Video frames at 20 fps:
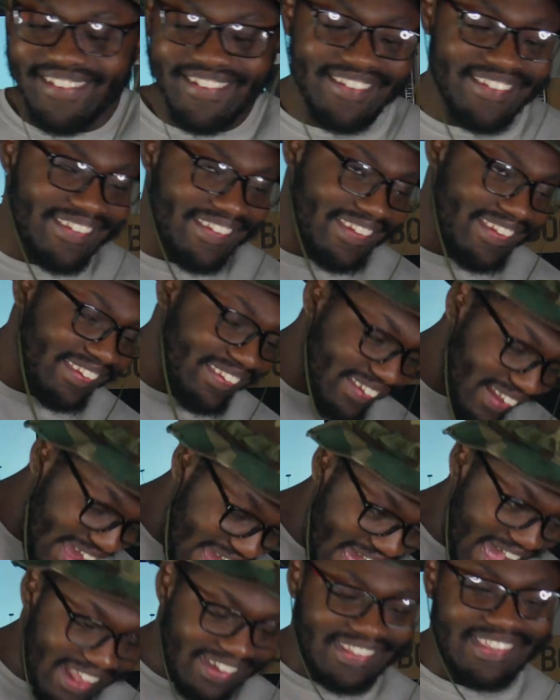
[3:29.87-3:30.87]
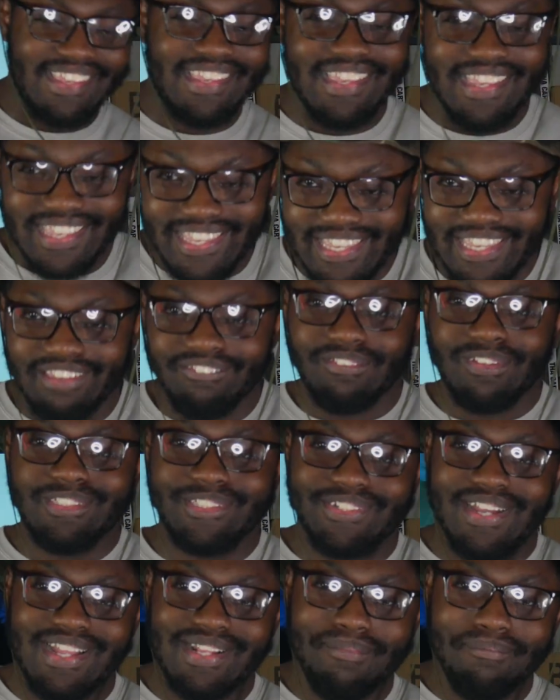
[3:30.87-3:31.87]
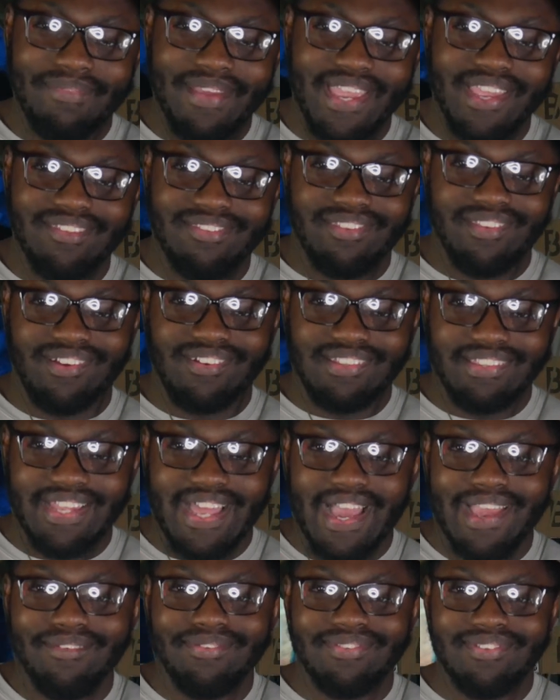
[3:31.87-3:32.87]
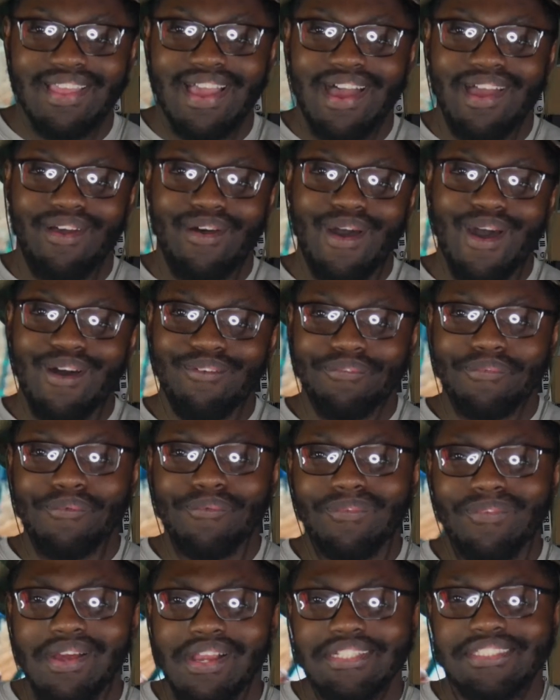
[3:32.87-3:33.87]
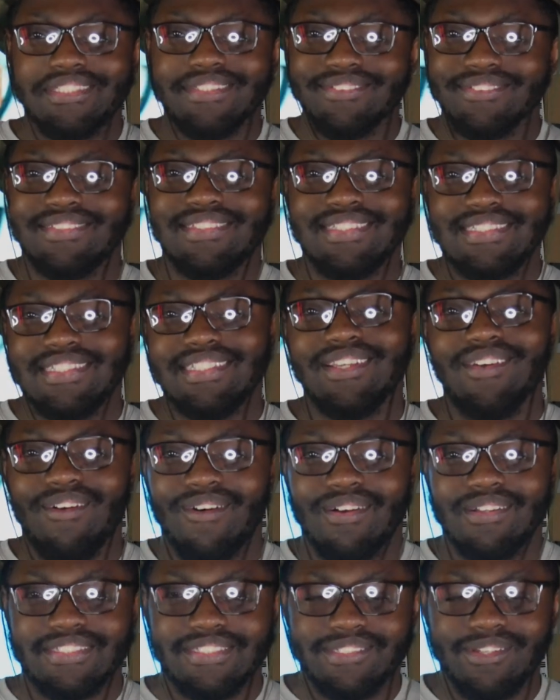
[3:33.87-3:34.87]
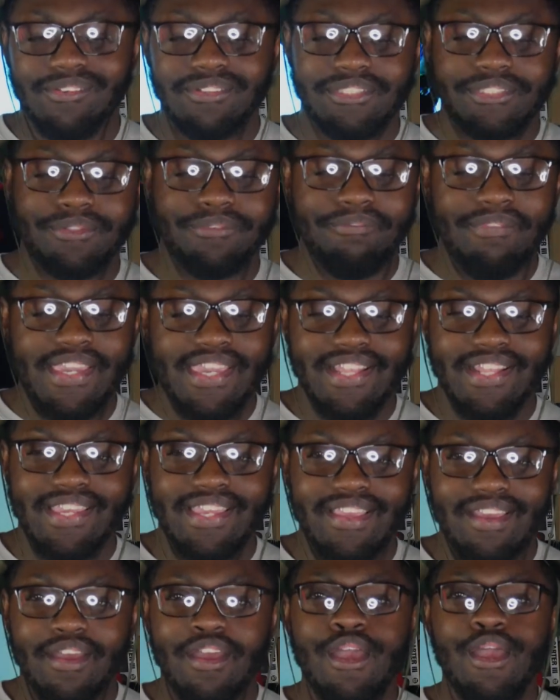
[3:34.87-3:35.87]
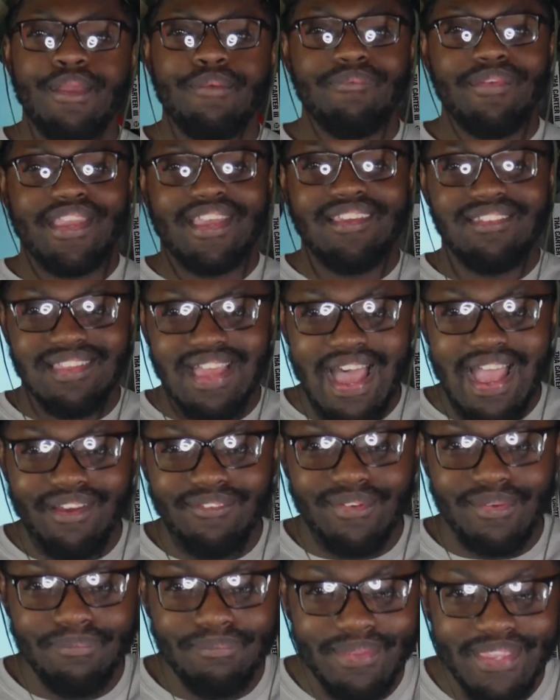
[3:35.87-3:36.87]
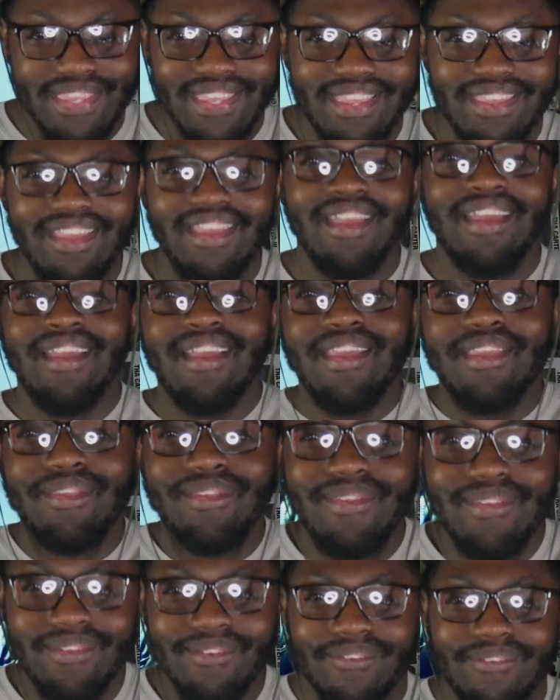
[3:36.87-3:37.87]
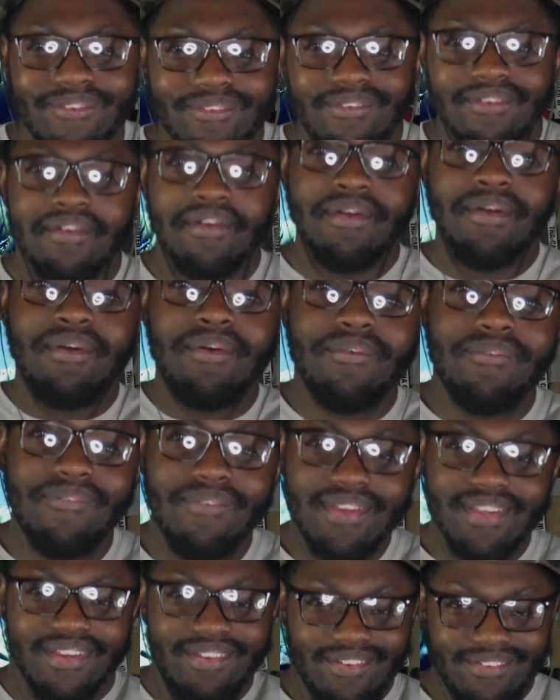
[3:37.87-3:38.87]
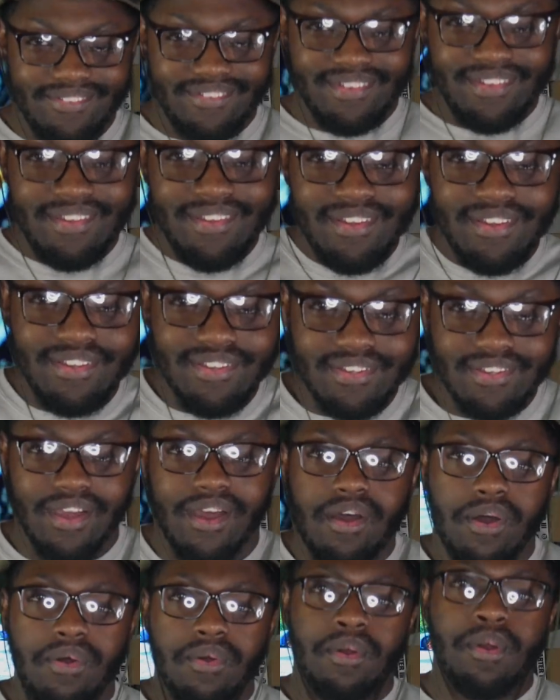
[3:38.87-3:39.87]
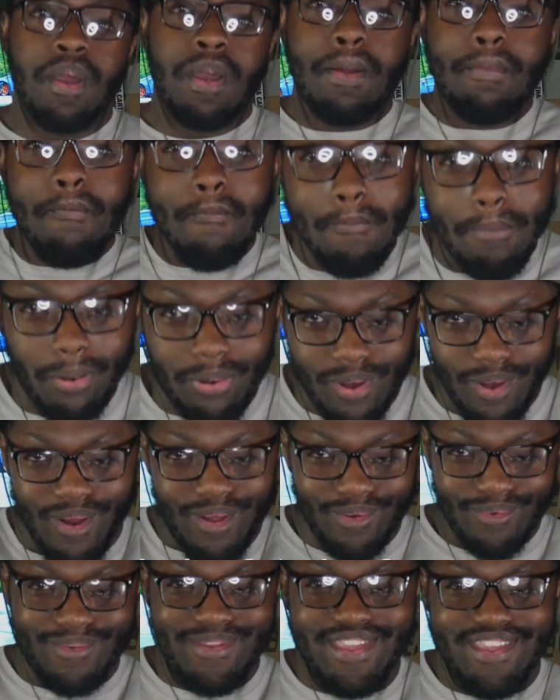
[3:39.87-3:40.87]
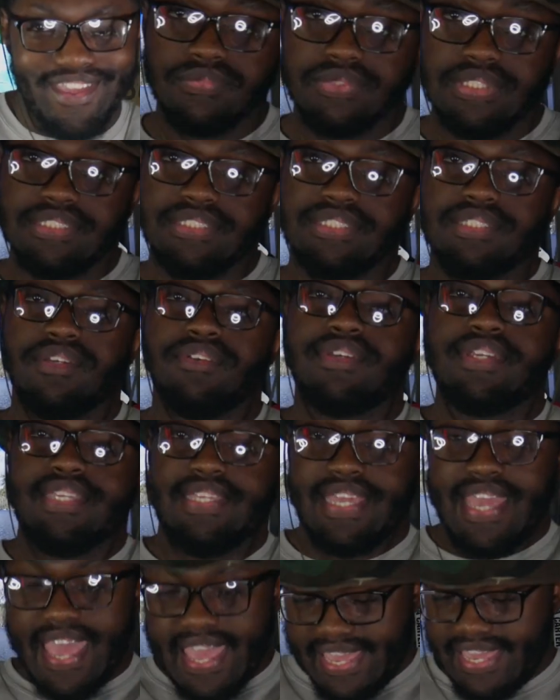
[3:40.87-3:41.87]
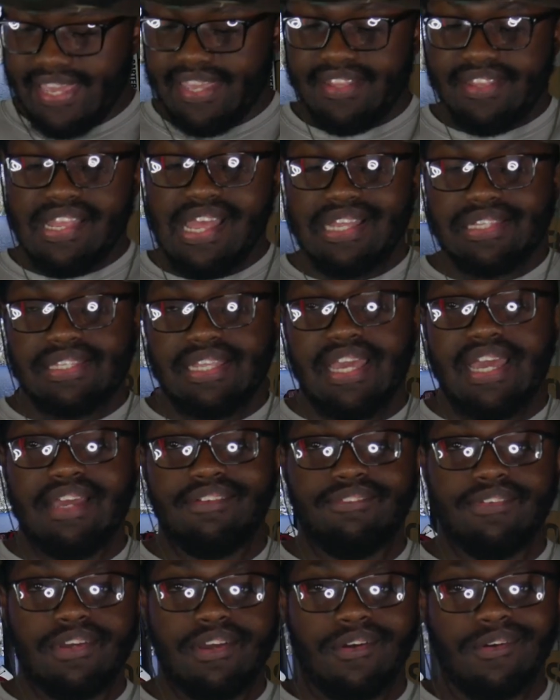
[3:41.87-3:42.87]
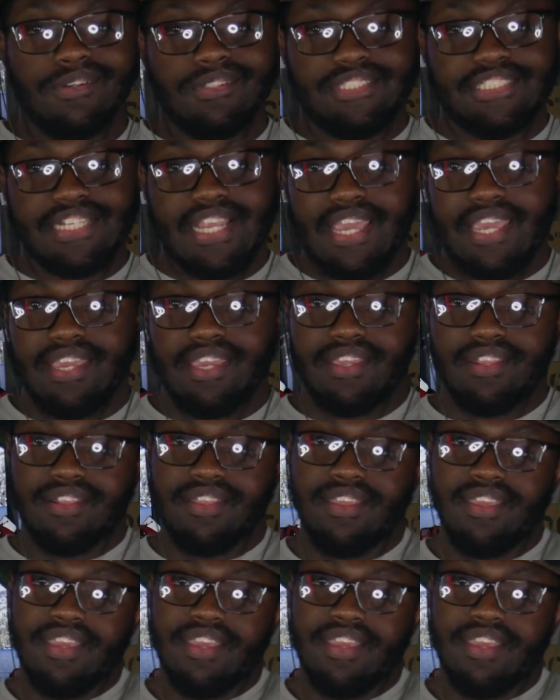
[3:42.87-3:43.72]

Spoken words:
not even try to base your lifestyle off of what you see on social media. Because I repeat, you will go broke. It's okay not to have a gold chain.